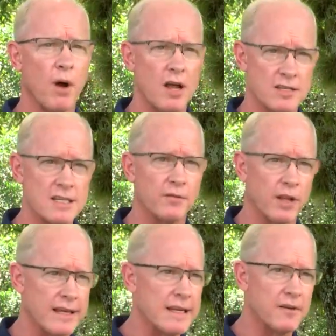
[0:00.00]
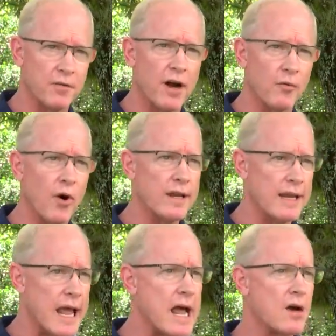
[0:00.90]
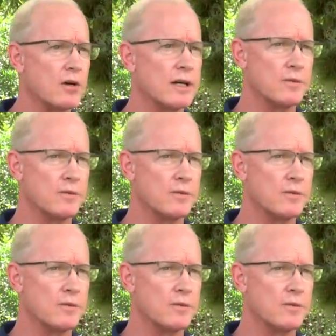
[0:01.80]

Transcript: to positively identify right now,